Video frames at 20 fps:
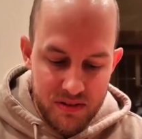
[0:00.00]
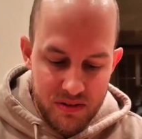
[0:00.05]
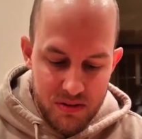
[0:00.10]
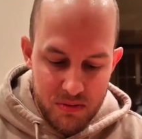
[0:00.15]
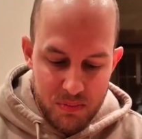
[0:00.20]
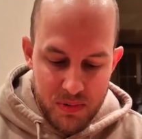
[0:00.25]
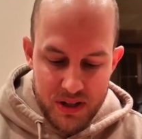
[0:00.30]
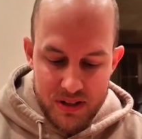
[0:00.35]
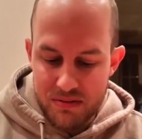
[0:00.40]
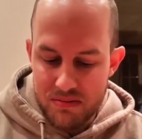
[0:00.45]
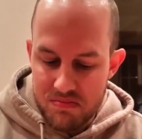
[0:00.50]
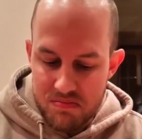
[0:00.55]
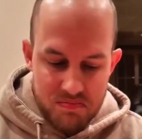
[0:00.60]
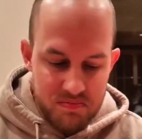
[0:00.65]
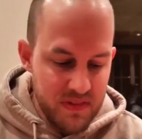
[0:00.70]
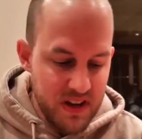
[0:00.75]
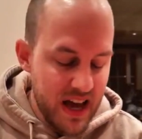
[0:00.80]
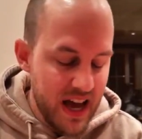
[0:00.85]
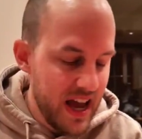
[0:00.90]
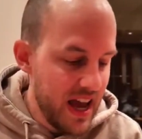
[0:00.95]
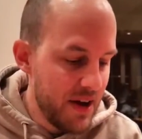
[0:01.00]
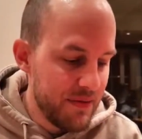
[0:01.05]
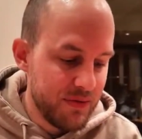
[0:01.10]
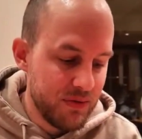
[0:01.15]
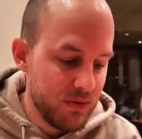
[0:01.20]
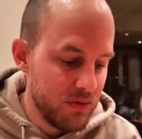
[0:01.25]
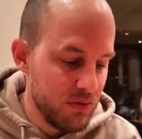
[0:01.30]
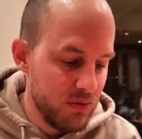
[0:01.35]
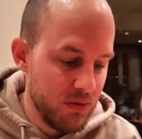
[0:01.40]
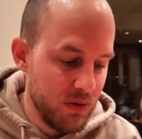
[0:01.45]
So, but I
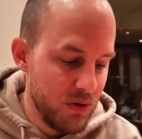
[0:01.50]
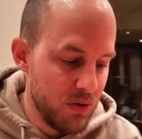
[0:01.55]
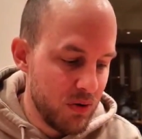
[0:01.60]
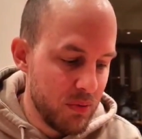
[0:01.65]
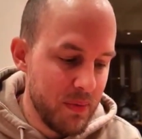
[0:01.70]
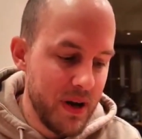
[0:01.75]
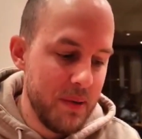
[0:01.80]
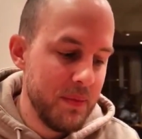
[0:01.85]
have to look